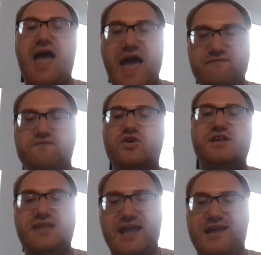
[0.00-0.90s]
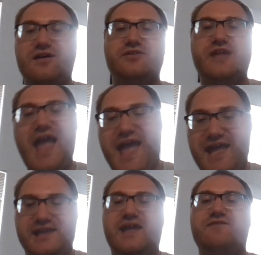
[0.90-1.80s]
every single
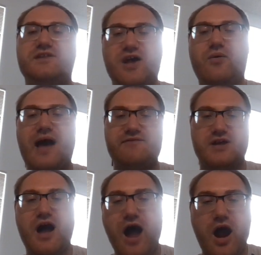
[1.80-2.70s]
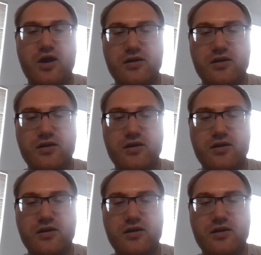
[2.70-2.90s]
day if you don't have a car.